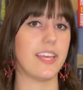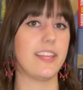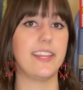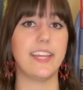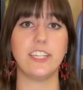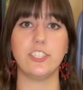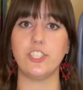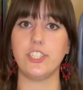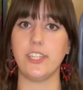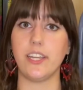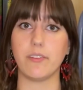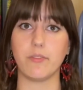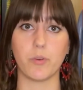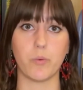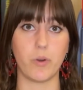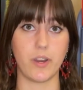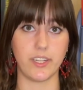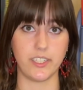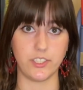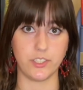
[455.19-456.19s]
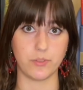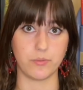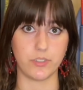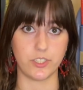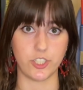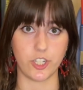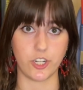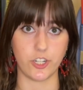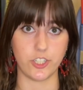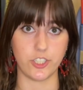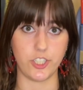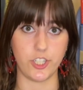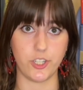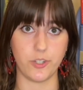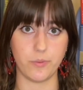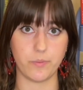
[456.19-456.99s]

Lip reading: that she never wanted to return to.